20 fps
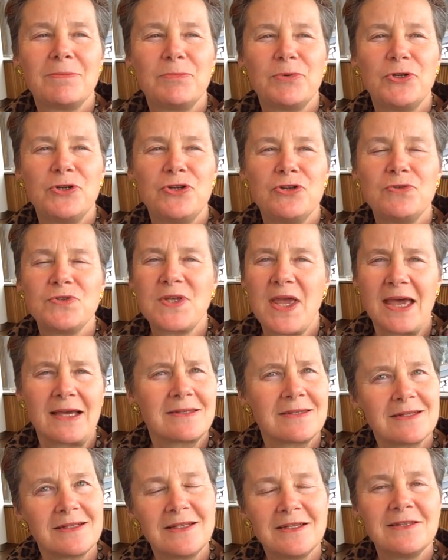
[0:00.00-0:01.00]
produce
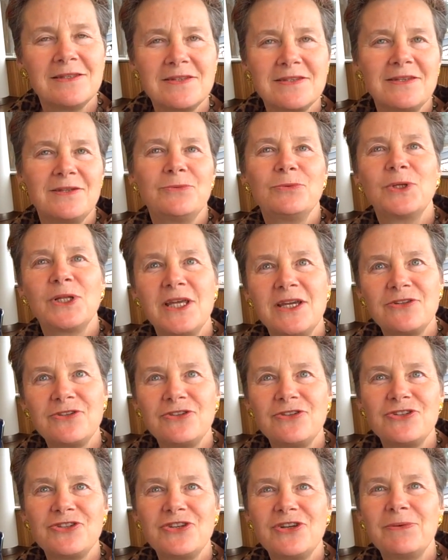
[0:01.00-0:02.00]
excellence in
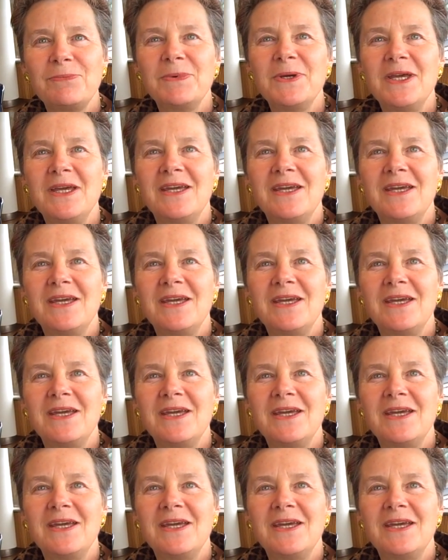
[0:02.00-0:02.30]
relationship